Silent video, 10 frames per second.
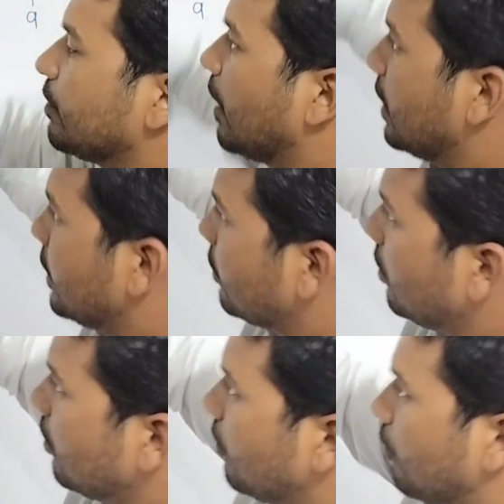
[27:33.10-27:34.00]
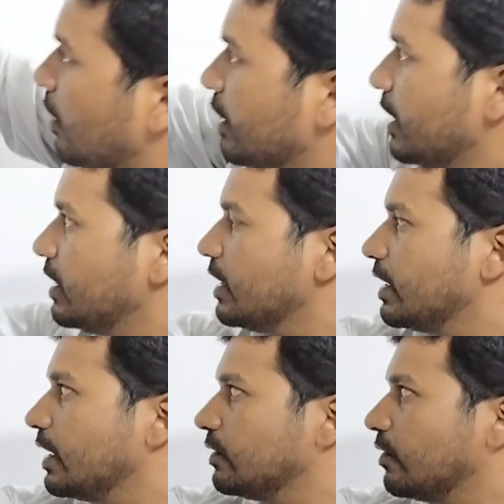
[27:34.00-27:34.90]
molecule 180
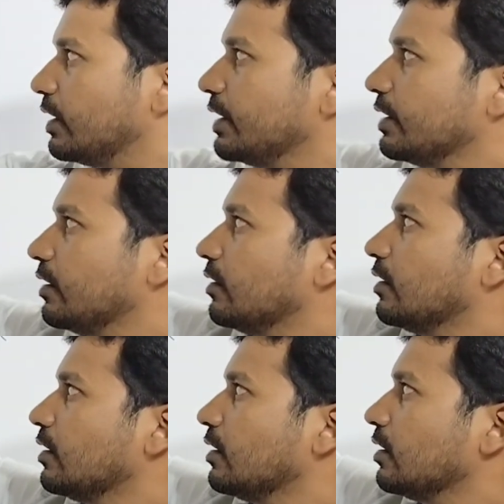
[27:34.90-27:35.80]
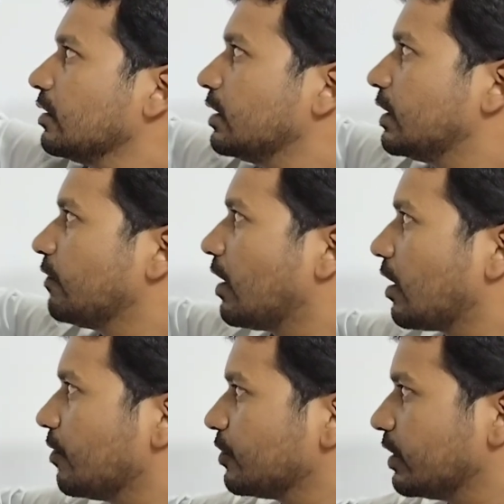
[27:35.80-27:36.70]
degrees rotation. This one
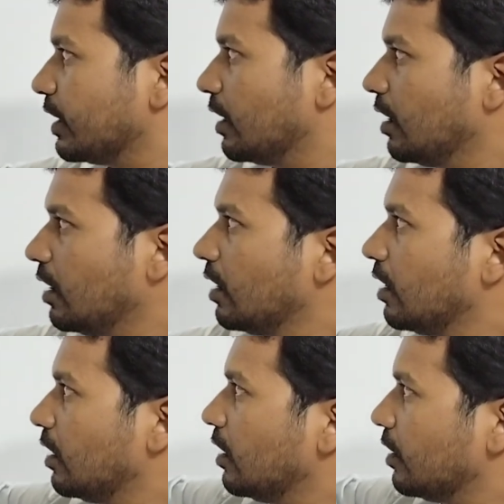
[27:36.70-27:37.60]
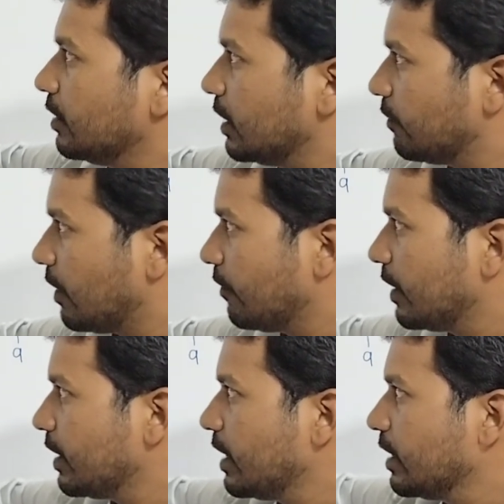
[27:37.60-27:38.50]
comes here, this one
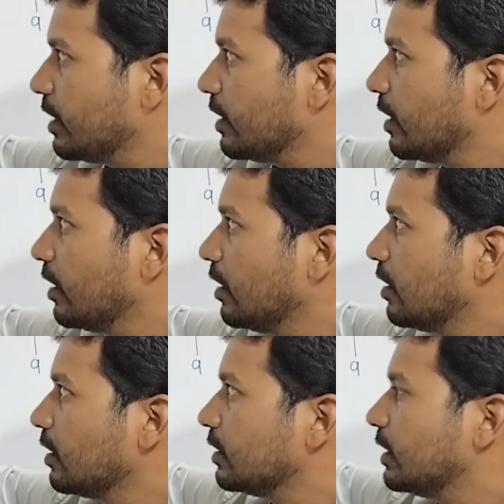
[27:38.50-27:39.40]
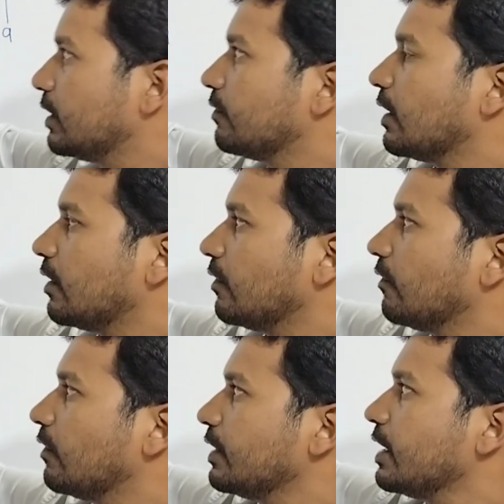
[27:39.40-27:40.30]
180 here, this one
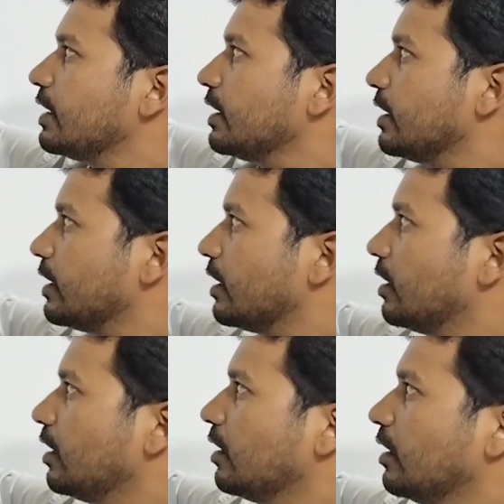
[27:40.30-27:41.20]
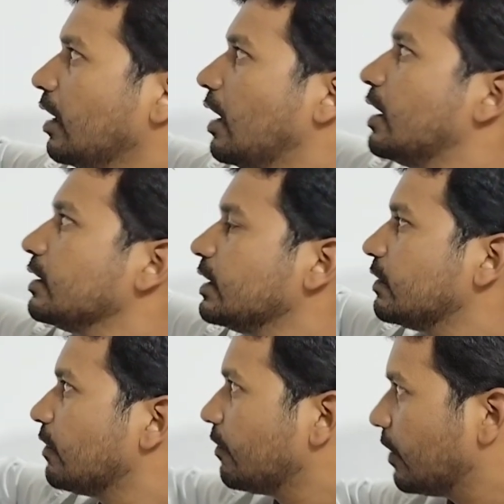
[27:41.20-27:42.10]
180 here, and this
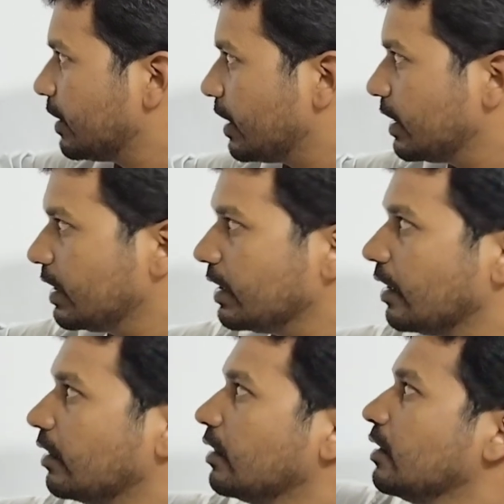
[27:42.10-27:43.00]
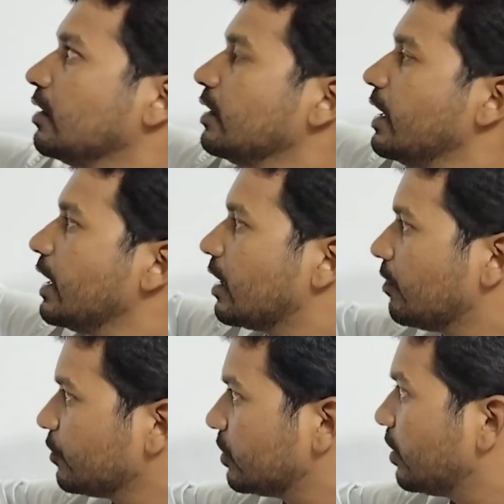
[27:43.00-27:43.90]
one 180 here. A
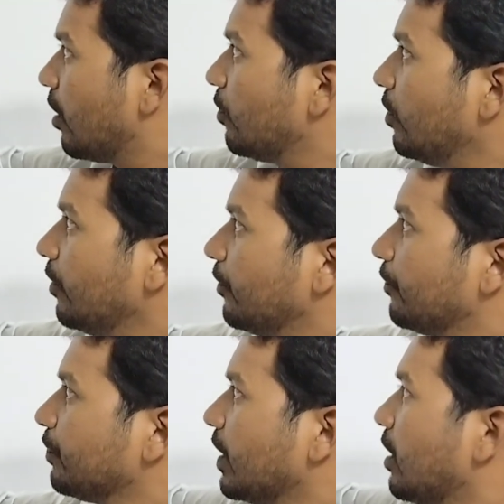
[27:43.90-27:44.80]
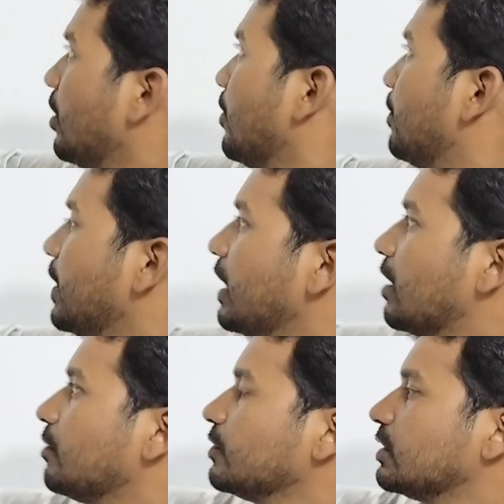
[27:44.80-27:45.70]
comes down, B
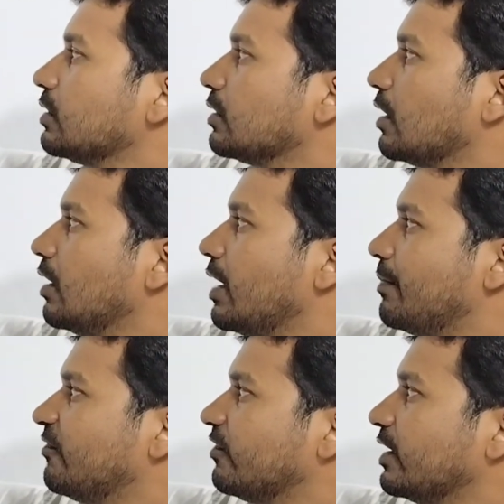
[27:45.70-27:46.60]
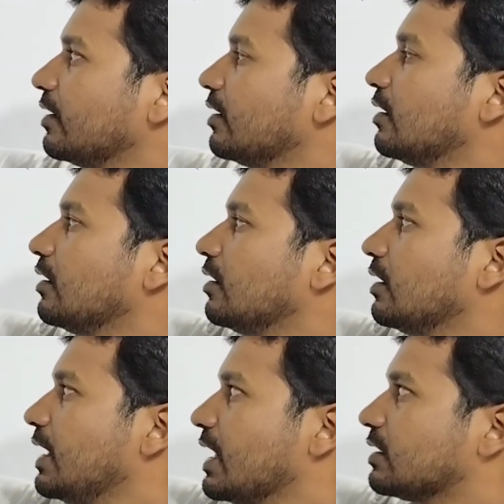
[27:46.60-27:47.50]
comes left,
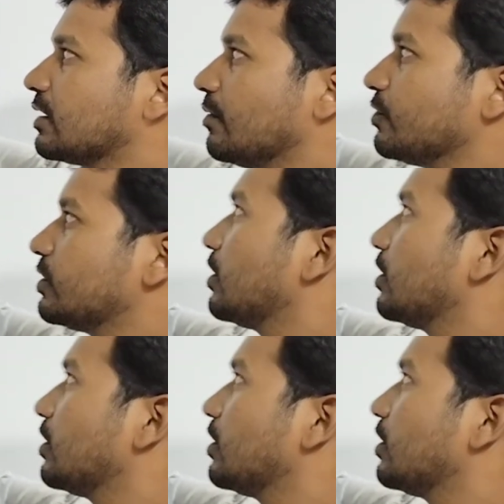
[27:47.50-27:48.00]
X comes